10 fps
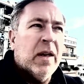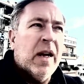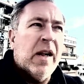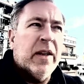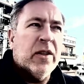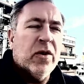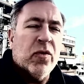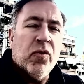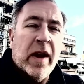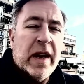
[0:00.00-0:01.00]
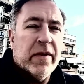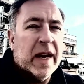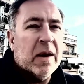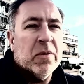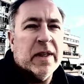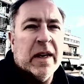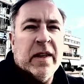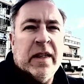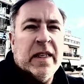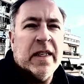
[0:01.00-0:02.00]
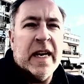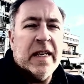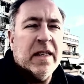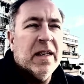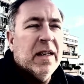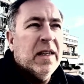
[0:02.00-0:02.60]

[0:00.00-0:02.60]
There's an array of cameras out there these days.